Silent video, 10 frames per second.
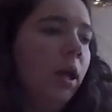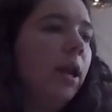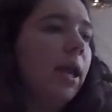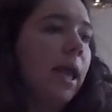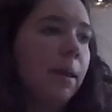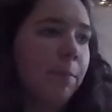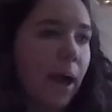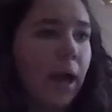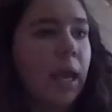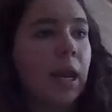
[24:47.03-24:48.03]
And I came
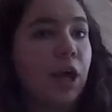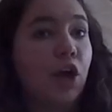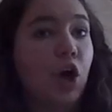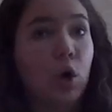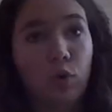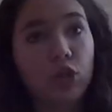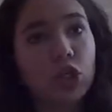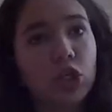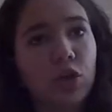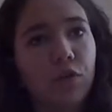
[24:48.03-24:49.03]
back and I
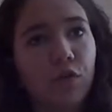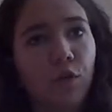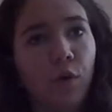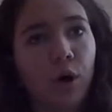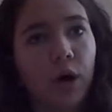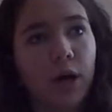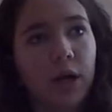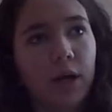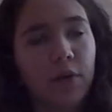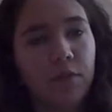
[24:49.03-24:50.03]
coached for
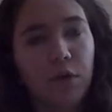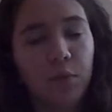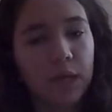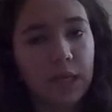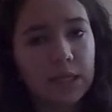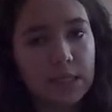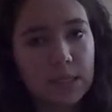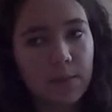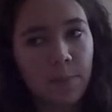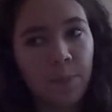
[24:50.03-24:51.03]
a few weeks
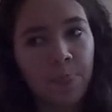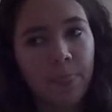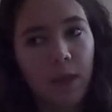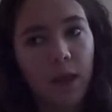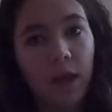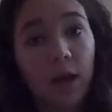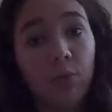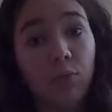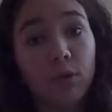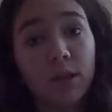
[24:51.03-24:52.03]
and I
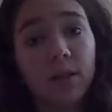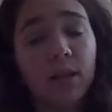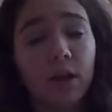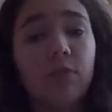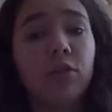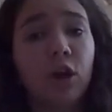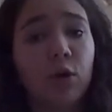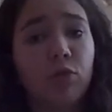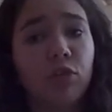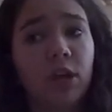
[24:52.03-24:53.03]
really loved
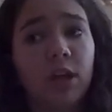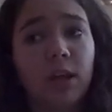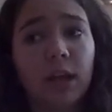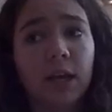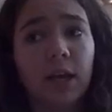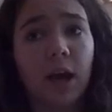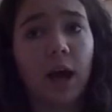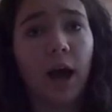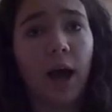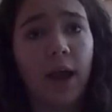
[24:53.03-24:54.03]
coaching. Like
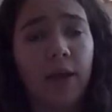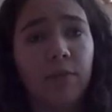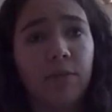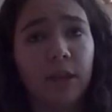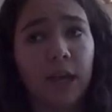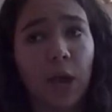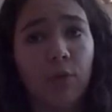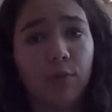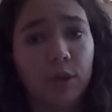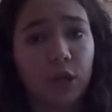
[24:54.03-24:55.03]
I feel like I
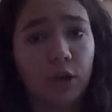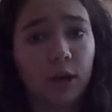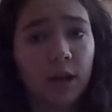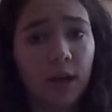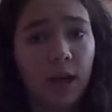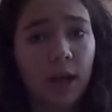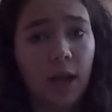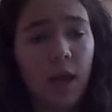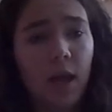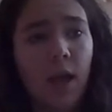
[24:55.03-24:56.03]
was really good at it.
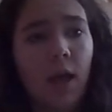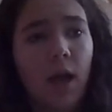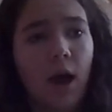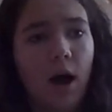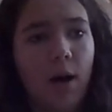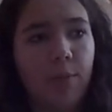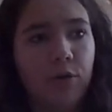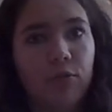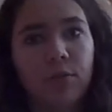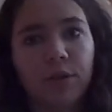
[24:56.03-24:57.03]
Um, it
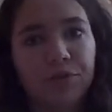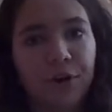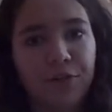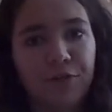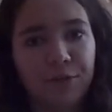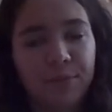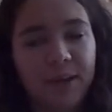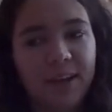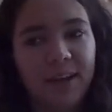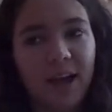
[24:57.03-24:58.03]
was really fun for
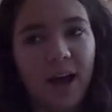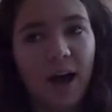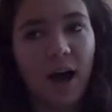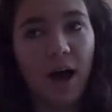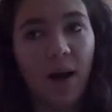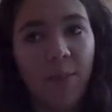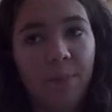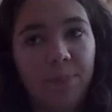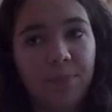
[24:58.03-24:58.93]
me. Um,